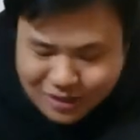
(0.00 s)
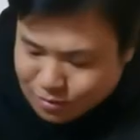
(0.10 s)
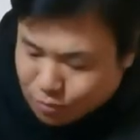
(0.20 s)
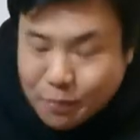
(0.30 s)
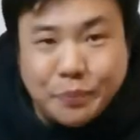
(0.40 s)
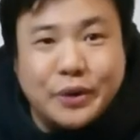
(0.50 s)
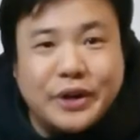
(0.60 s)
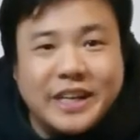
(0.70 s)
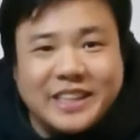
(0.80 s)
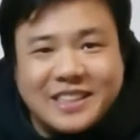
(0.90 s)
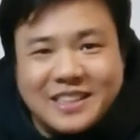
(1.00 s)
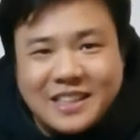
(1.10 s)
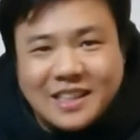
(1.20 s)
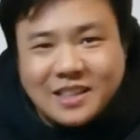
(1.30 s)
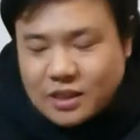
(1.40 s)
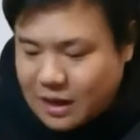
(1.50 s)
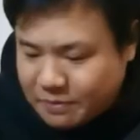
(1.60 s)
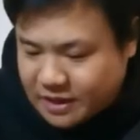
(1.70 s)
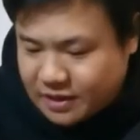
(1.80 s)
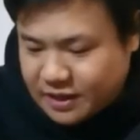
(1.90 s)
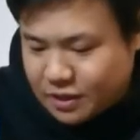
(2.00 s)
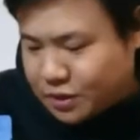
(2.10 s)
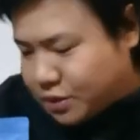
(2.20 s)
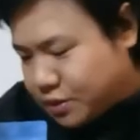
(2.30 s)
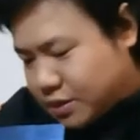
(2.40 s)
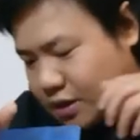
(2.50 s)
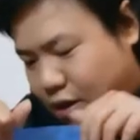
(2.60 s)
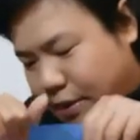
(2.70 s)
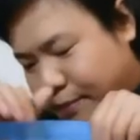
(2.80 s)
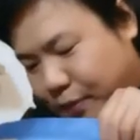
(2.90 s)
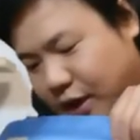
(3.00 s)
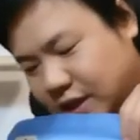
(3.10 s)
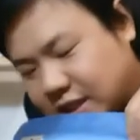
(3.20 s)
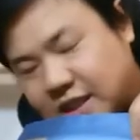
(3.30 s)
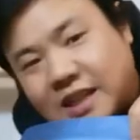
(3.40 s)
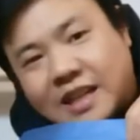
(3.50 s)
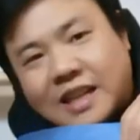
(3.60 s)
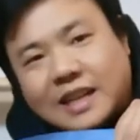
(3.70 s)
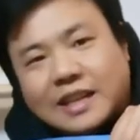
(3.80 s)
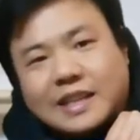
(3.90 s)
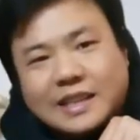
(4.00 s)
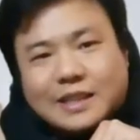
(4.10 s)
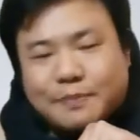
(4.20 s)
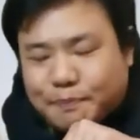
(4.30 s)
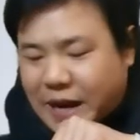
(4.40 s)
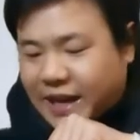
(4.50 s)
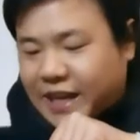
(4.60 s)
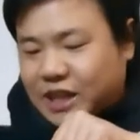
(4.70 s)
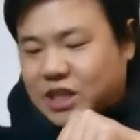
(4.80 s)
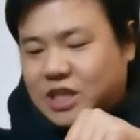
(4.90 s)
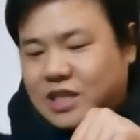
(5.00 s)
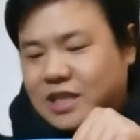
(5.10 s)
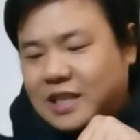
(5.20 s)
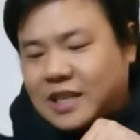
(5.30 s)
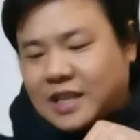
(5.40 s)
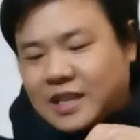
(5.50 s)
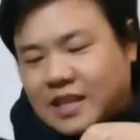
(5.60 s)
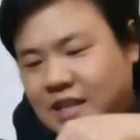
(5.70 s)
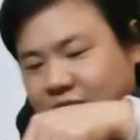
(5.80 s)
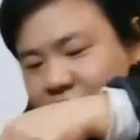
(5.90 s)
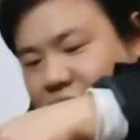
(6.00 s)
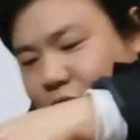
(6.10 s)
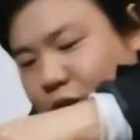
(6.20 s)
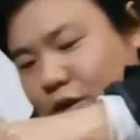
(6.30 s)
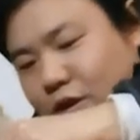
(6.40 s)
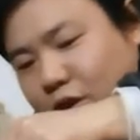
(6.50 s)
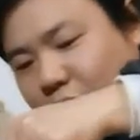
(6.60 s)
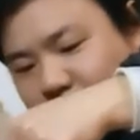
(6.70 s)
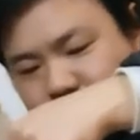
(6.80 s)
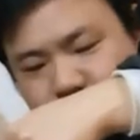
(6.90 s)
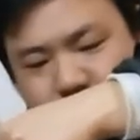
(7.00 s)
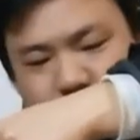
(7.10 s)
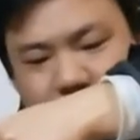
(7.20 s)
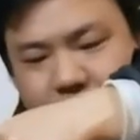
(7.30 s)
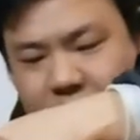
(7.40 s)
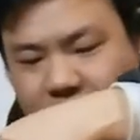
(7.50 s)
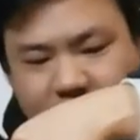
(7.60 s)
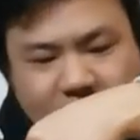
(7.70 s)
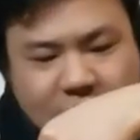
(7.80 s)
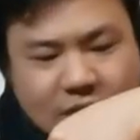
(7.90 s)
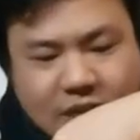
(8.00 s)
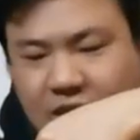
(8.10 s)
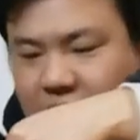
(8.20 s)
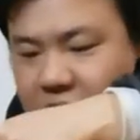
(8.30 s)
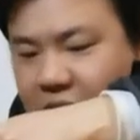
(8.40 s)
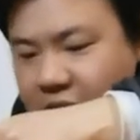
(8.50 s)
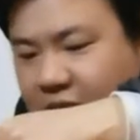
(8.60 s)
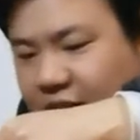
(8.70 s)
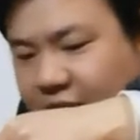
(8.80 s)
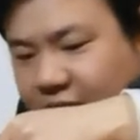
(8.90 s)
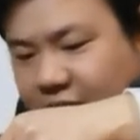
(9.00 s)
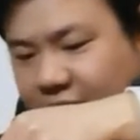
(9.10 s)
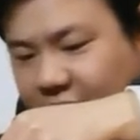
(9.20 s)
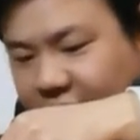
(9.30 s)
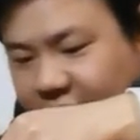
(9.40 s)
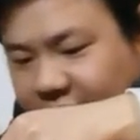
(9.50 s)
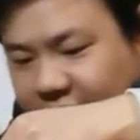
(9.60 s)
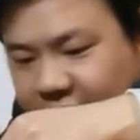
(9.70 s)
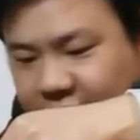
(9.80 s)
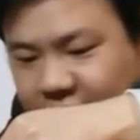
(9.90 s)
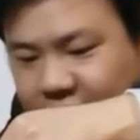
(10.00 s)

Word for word: small breed. So I'm going to open box this package this new dog food. I just uh, cut it,